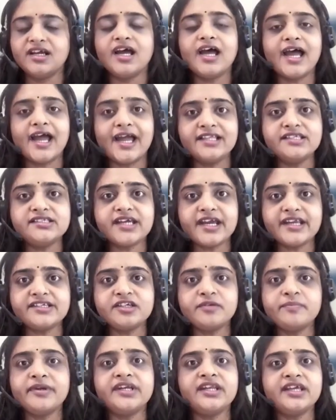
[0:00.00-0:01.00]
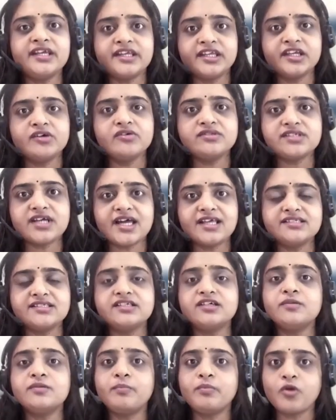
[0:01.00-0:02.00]
and ChatGPT gives
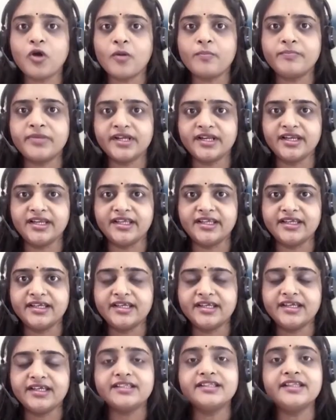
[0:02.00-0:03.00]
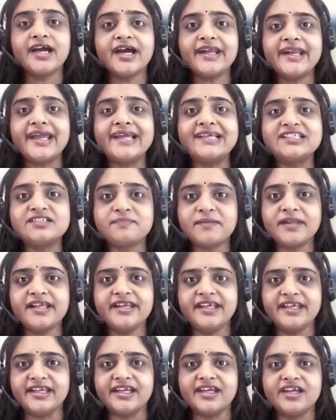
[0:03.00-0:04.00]
answer properly. They are
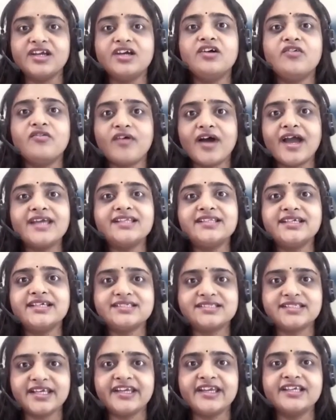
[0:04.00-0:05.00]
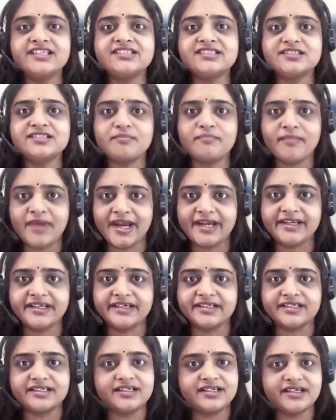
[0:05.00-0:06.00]
explaining why this thing is
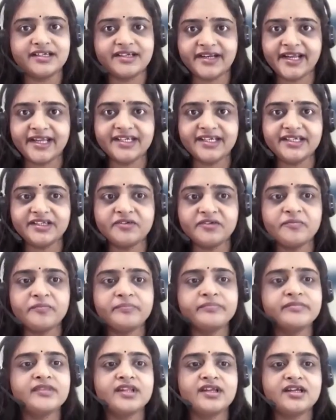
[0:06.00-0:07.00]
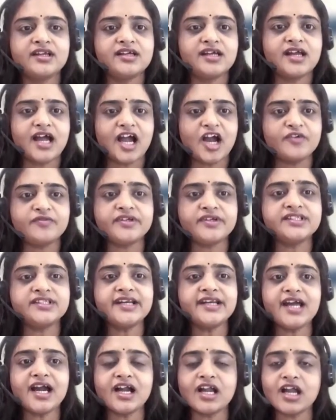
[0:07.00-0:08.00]
matter, right? After that,
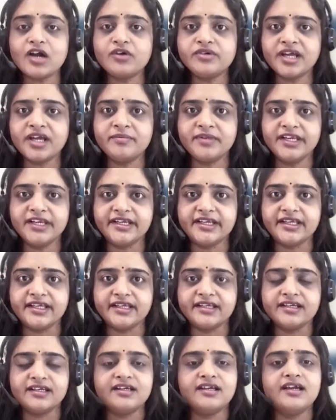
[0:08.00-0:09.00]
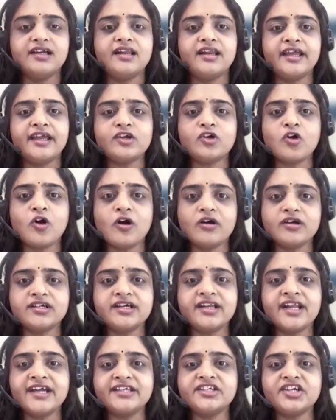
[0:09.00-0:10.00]
accountability. Like
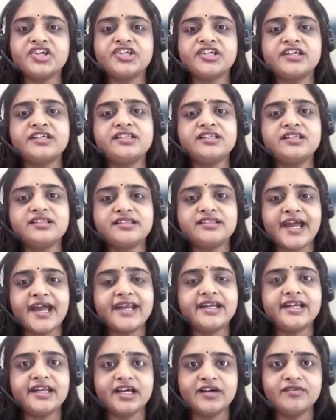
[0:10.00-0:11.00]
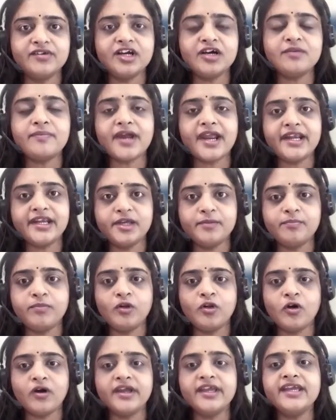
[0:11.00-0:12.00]
organization that develop and
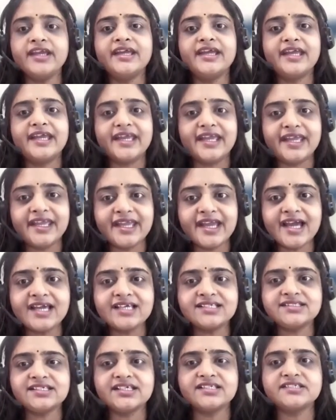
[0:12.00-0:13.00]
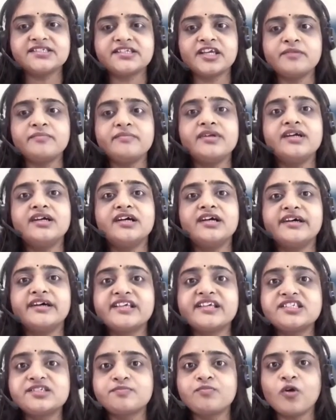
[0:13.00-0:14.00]
deploy AI system
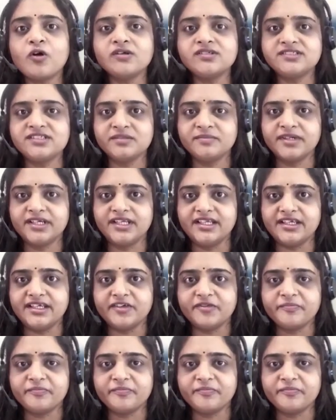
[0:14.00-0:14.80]
responsibly.